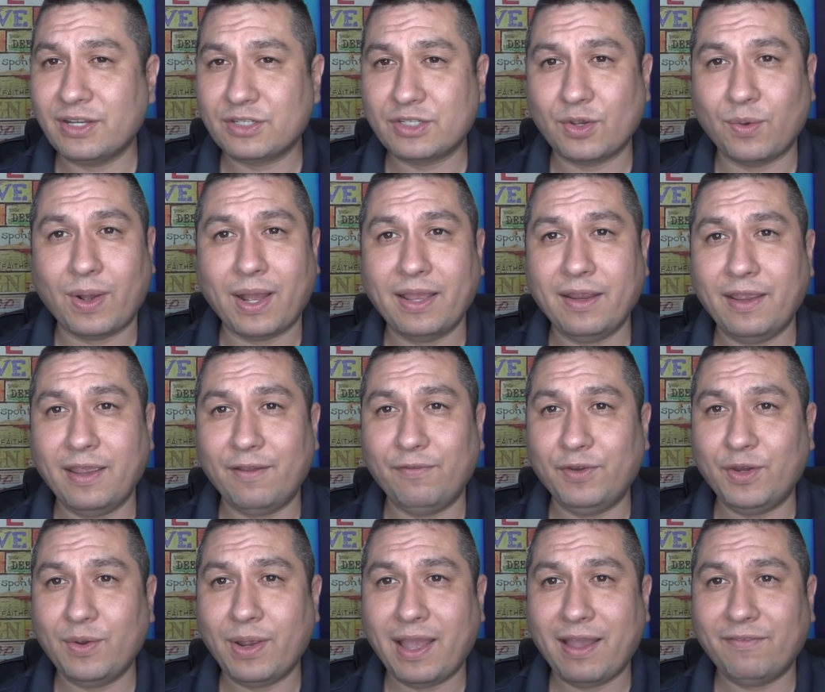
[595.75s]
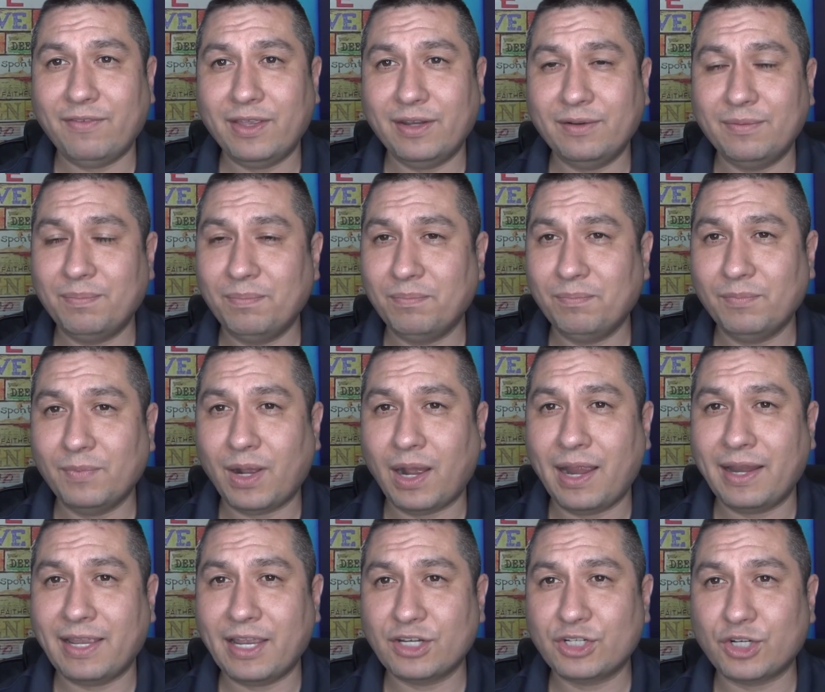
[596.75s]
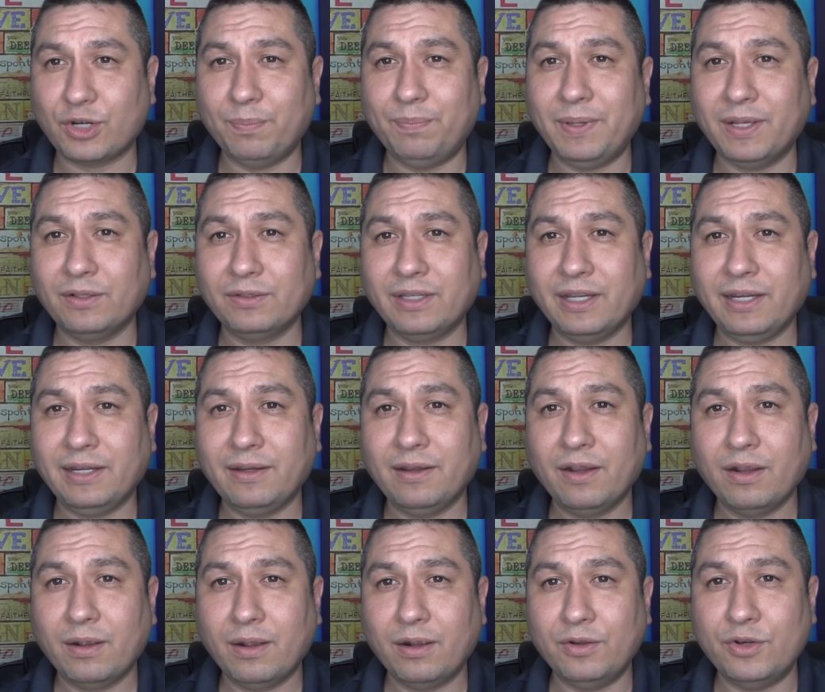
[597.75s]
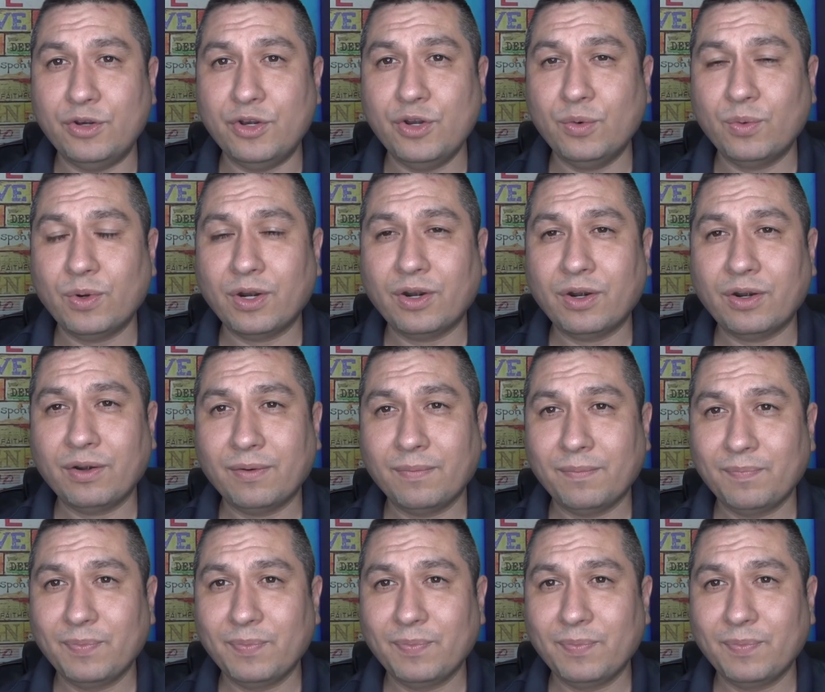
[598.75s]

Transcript: So if you have it, I guess you're building newer,